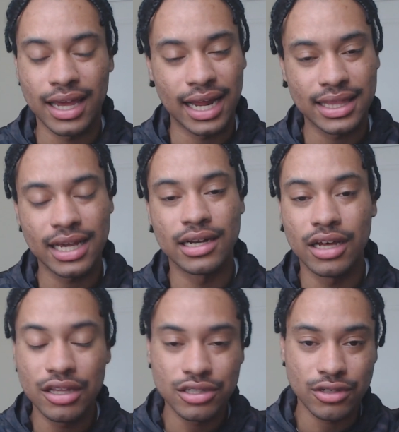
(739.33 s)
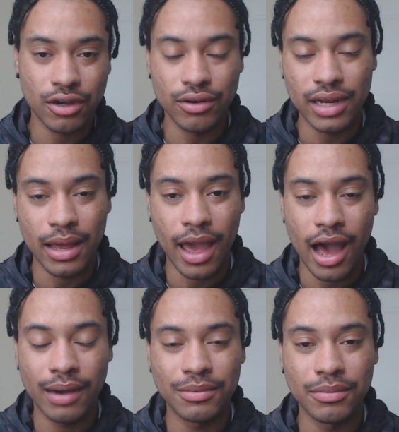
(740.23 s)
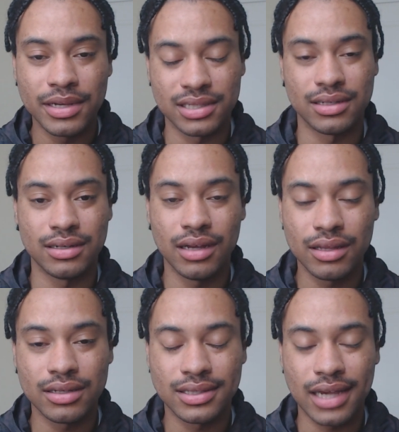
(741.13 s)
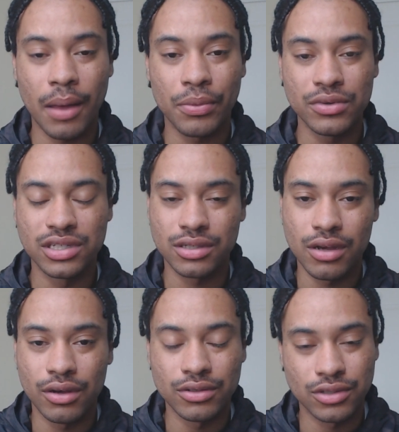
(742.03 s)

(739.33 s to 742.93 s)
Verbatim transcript: And I think another song on that album is another top three song.